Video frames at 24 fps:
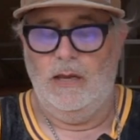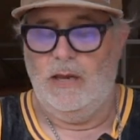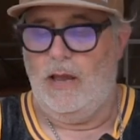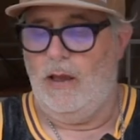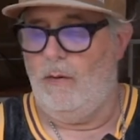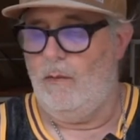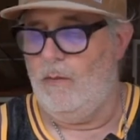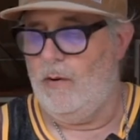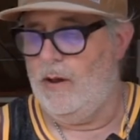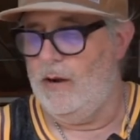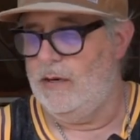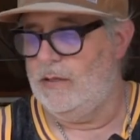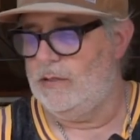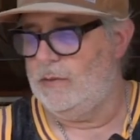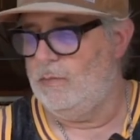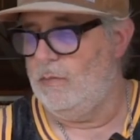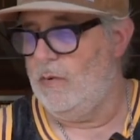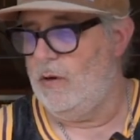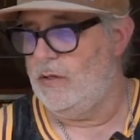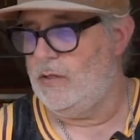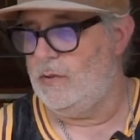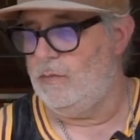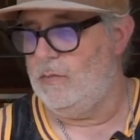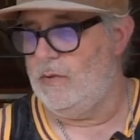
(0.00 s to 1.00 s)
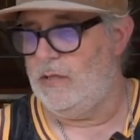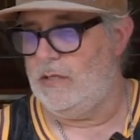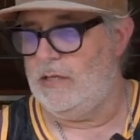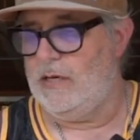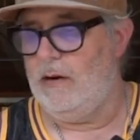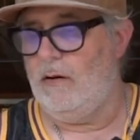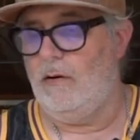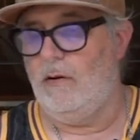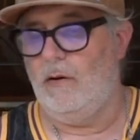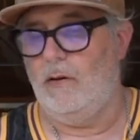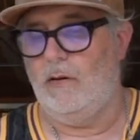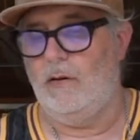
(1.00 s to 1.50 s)
I want as much
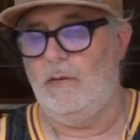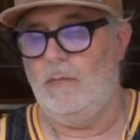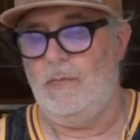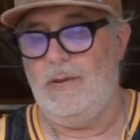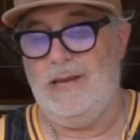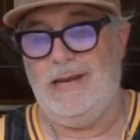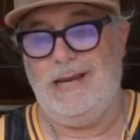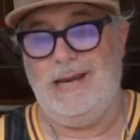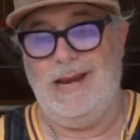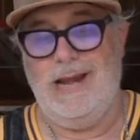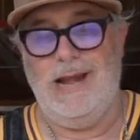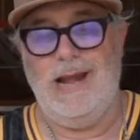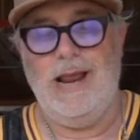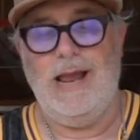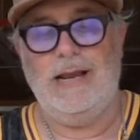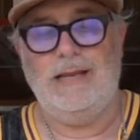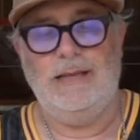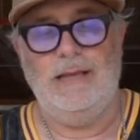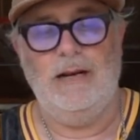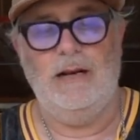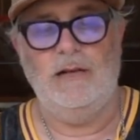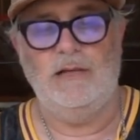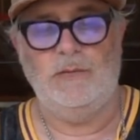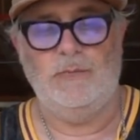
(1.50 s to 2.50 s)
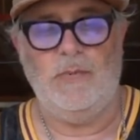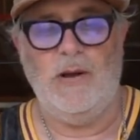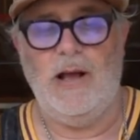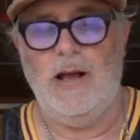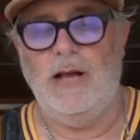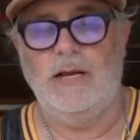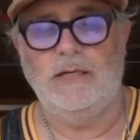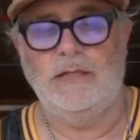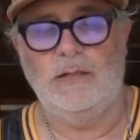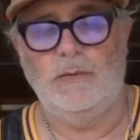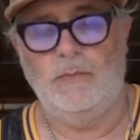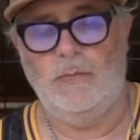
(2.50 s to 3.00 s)
material to be connected as
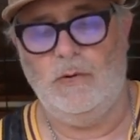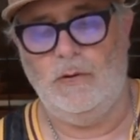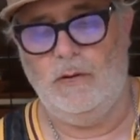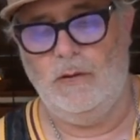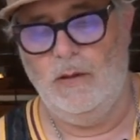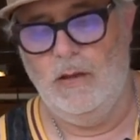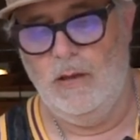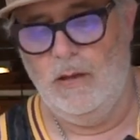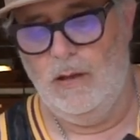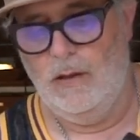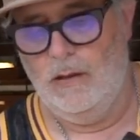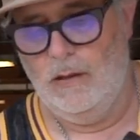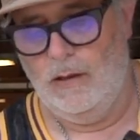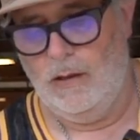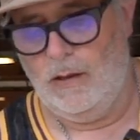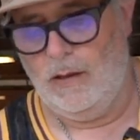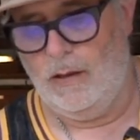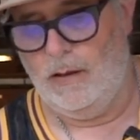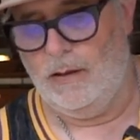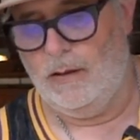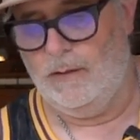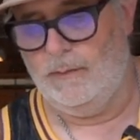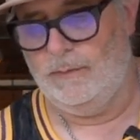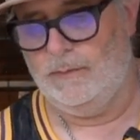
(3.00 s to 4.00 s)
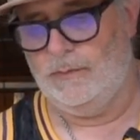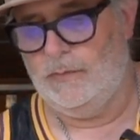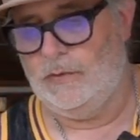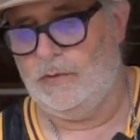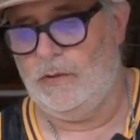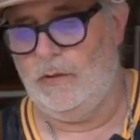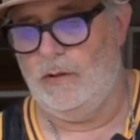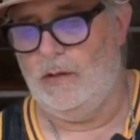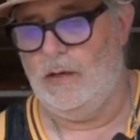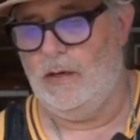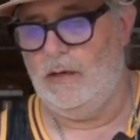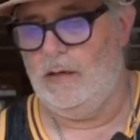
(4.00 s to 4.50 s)
possible,
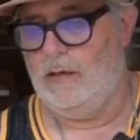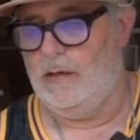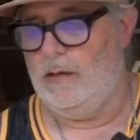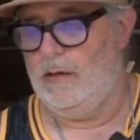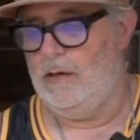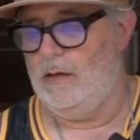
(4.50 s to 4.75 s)
so that,